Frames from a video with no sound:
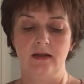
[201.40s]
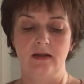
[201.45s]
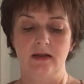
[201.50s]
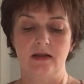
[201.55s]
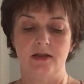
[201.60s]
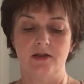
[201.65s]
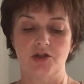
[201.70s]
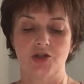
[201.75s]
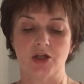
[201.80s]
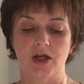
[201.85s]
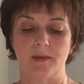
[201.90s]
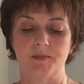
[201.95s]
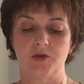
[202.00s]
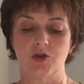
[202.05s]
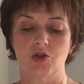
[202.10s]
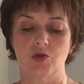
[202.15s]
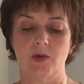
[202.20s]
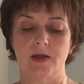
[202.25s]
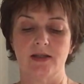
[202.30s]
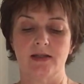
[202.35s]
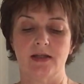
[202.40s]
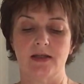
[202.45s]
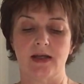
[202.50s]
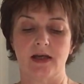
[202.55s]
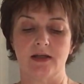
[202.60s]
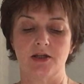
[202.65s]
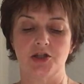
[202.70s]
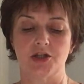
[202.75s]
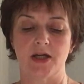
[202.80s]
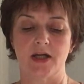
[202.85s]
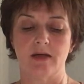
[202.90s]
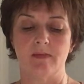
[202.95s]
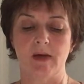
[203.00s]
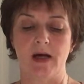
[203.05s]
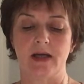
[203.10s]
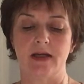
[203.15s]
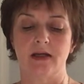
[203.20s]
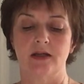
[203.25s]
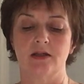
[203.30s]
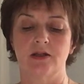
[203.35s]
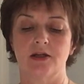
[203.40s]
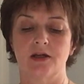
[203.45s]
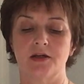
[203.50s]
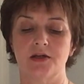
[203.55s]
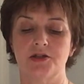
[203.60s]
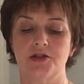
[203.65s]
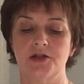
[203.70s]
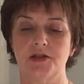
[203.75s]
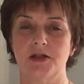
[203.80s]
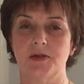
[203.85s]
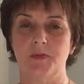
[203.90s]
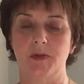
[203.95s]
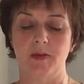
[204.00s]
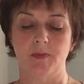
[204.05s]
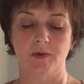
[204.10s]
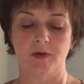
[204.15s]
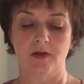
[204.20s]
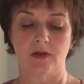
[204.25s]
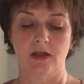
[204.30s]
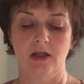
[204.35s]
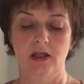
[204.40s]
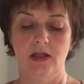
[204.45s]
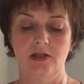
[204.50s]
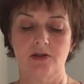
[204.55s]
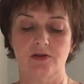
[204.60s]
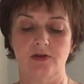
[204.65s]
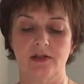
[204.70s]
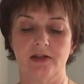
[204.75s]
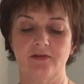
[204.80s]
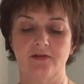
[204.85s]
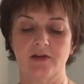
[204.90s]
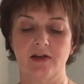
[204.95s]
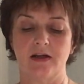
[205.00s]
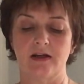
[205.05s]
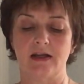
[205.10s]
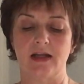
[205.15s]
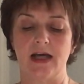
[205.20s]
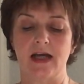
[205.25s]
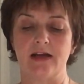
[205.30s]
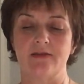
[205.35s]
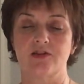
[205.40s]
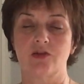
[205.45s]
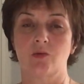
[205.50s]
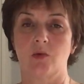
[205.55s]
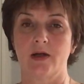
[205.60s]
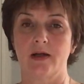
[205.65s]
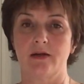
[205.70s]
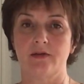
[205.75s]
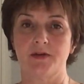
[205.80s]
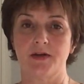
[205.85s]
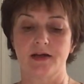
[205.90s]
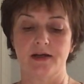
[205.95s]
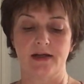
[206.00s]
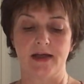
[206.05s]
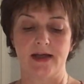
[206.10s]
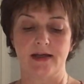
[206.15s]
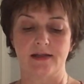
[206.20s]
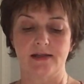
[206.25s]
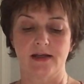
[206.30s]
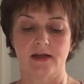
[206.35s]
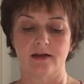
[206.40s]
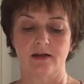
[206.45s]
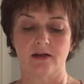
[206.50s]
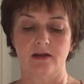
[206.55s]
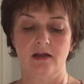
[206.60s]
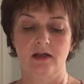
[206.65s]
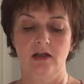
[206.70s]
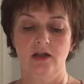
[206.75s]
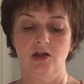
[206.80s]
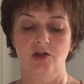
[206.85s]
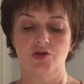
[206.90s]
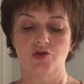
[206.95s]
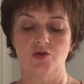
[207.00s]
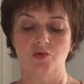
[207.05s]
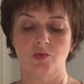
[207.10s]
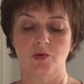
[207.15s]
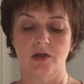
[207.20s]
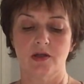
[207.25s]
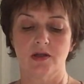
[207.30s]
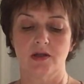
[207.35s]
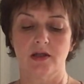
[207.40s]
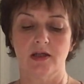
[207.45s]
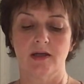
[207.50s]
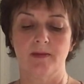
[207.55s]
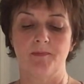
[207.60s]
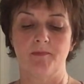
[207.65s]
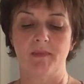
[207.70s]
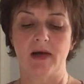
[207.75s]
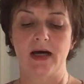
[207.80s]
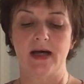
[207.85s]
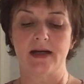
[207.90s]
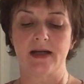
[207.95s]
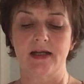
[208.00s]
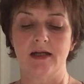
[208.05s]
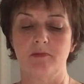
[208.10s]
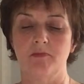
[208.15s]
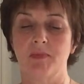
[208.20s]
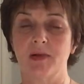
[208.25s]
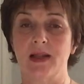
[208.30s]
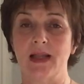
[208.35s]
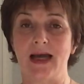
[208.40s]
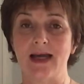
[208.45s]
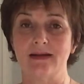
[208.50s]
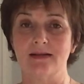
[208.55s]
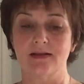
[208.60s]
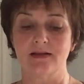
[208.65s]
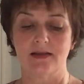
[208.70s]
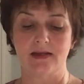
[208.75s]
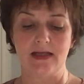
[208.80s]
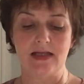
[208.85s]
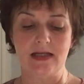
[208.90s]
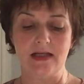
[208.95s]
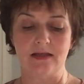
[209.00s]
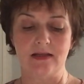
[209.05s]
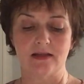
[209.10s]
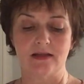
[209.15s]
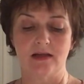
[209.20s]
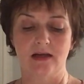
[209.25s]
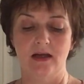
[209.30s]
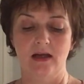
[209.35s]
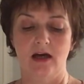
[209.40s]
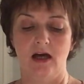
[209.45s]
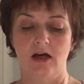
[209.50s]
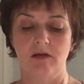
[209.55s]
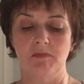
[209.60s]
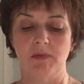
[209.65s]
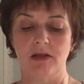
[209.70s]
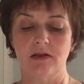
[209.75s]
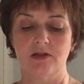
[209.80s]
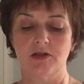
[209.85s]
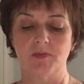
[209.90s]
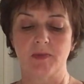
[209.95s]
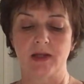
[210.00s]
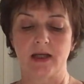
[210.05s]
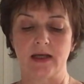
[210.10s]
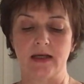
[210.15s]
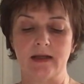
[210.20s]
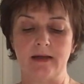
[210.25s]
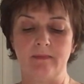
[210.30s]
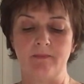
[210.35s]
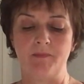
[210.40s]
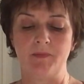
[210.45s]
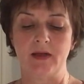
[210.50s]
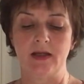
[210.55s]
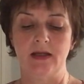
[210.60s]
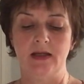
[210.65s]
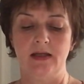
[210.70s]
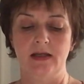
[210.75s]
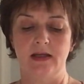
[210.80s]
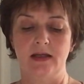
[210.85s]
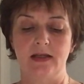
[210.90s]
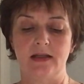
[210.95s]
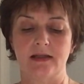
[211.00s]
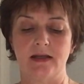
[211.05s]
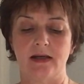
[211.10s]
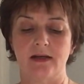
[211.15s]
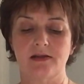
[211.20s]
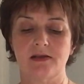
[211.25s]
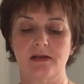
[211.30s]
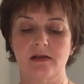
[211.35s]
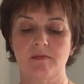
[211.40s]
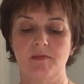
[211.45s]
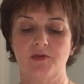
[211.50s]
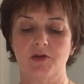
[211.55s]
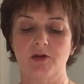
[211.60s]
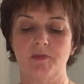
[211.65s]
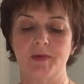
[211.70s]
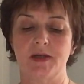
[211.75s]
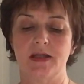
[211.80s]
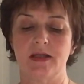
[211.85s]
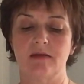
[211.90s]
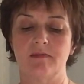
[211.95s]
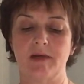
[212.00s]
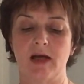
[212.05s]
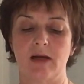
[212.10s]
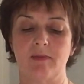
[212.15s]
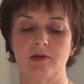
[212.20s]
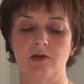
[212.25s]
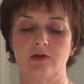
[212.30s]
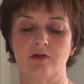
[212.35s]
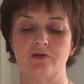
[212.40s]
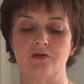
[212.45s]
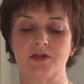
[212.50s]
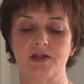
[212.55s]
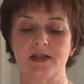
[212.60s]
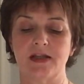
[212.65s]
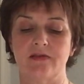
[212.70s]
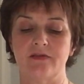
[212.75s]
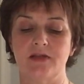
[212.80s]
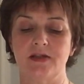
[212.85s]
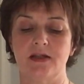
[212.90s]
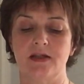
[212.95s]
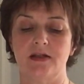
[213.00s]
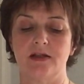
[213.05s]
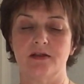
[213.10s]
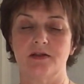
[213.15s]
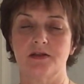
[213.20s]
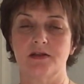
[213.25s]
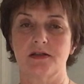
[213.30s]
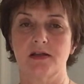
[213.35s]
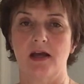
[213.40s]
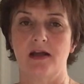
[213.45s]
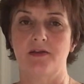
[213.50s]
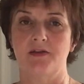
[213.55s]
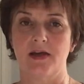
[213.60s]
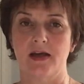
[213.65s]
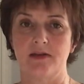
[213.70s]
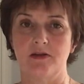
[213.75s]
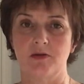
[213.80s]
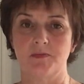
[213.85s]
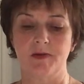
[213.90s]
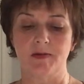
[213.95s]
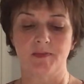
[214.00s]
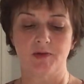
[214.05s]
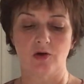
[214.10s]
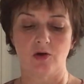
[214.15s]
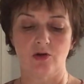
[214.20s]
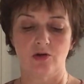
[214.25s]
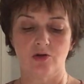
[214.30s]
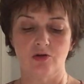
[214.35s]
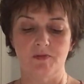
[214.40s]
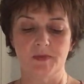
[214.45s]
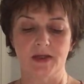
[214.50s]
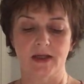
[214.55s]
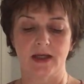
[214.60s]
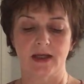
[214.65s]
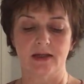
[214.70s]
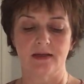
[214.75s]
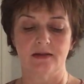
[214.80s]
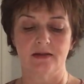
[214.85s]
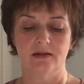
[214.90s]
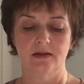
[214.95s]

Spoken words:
In chapter 29, Jeremiah encourages the people to live their lives while they're in exile, to work, marry, plant, eat, and multiply. He tells them they'll be in Babylon for 70 years and then they'll be brought home again.